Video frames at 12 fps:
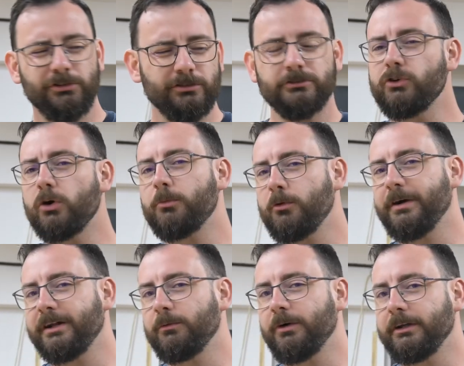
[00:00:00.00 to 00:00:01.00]
which is normal,
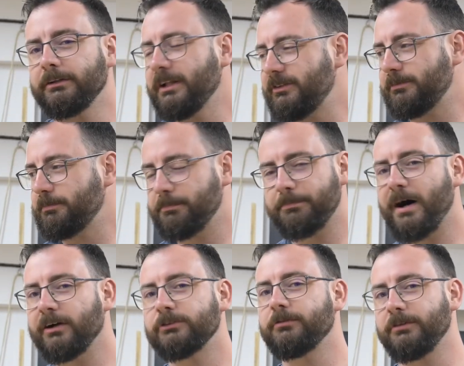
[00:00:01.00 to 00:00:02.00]
by the way. That's
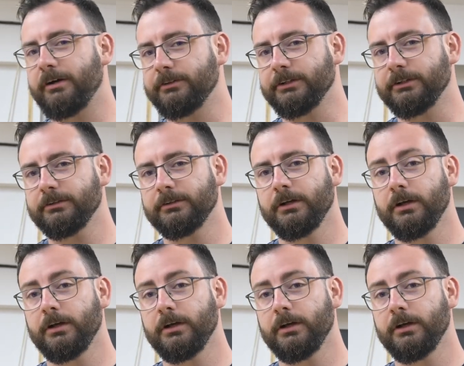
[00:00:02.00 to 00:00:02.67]
part of learning.